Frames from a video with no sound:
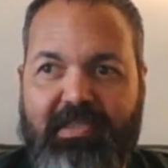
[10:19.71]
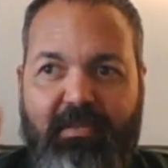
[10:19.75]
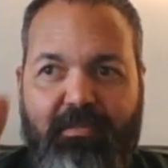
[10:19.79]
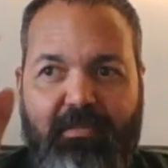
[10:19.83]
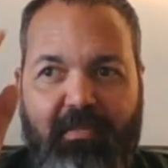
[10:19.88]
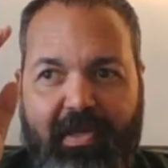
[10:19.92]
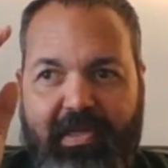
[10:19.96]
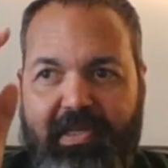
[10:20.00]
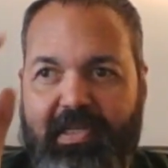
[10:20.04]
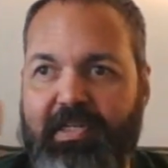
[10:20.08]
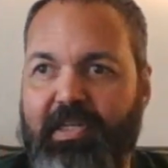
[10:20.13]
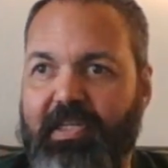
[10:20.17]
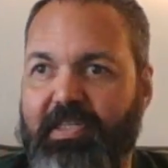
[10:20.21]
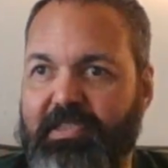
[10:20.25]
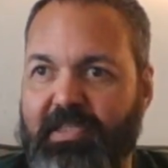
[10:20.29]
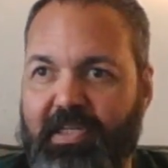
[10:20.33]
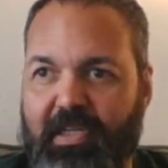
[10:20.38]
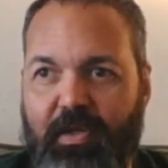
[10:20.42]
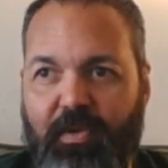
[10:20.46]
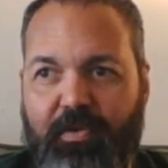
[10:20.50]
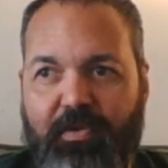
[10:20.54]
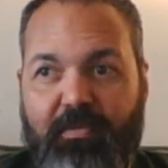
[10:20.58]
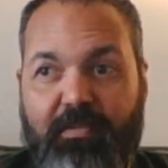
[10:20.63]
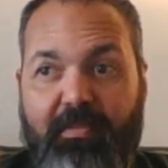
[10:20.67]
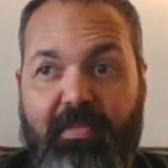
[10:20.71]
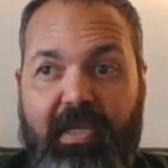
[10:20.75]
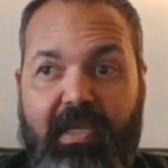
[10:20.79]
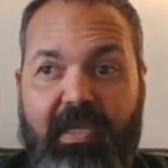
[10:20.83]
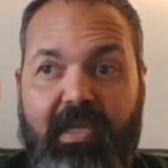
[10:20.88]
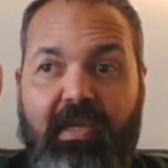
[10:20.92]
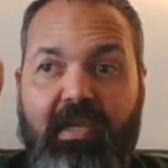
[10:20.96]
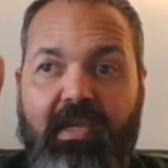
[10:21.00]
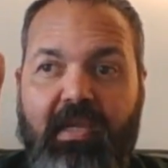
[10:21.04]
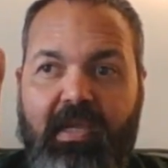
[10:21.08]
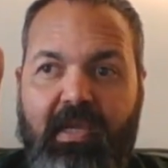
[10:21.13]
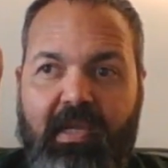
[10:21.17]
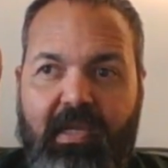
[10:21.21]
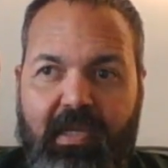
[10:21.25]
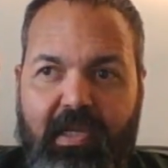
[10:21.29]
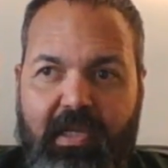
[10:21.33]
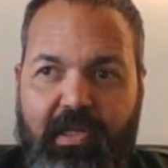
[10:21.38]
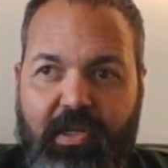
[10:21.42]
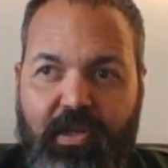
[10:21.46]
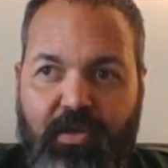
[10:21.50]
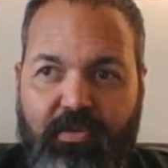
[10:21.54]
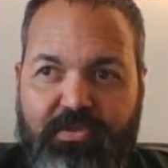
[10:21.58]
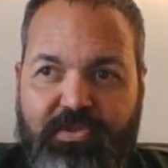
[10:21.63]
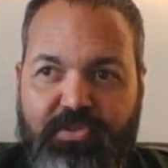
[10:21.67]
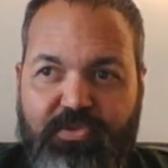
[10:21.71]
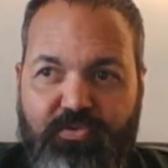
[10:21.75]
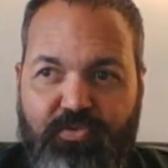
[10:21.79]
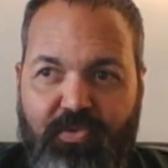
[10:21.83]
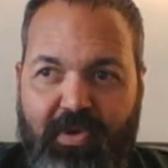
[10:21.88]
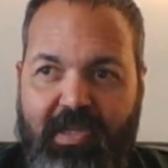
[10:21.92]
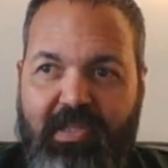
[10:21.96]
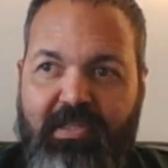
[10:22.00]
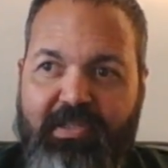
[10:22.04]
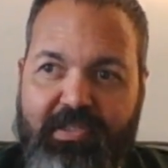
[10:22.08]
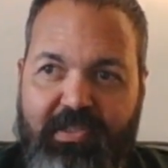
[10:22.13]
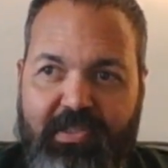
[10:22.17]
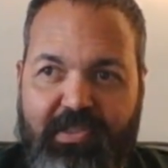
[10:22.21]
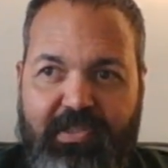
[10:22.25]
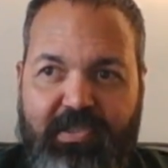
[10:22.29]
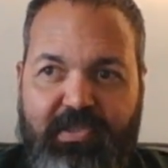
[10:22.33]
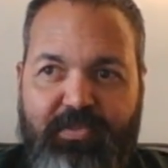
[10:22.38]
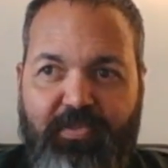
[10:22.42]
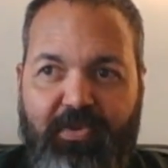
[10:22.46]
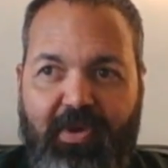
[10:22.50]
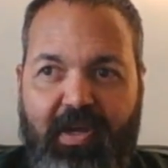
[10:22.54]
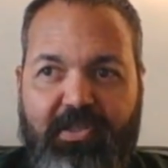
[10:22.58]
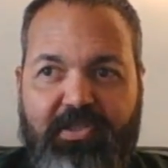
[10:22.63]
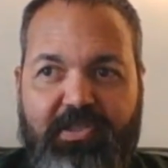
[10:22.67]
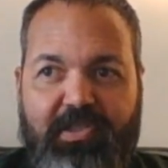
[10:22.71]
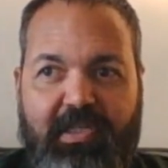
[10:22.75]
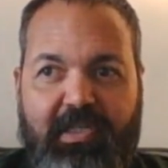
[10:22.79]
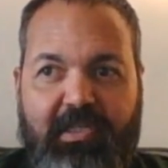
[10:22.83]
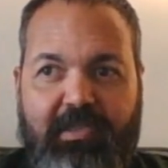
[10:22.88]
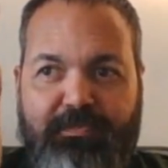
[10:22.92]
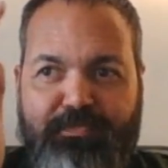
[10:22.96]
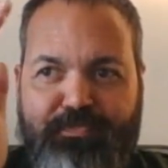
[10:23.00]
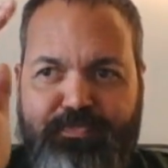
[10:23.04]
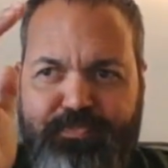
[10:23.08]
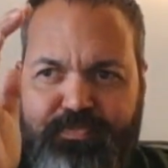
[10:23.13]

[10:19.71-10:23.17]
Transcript: The money doesn't go to me. It goes directly to this project.